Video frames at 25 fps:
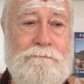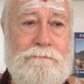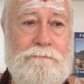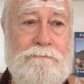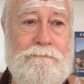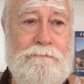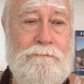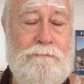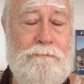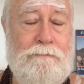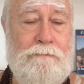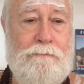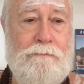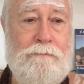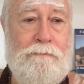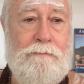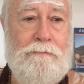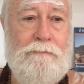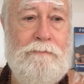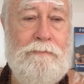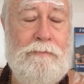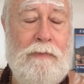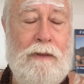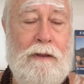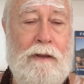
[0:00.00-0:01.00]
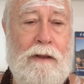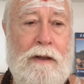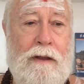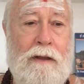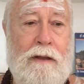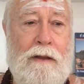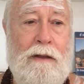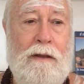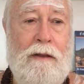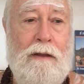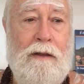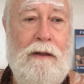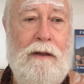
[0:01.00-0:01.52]

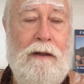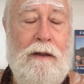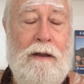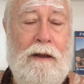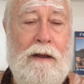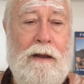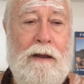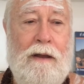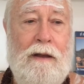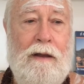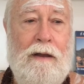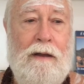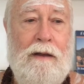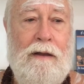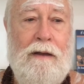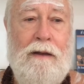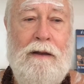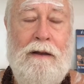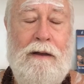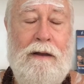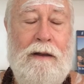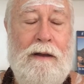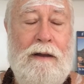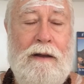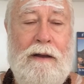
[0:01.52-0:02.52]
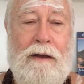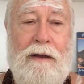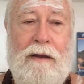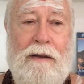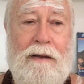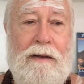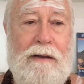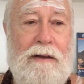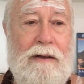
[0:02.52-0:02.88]
No one is speaking in this clip.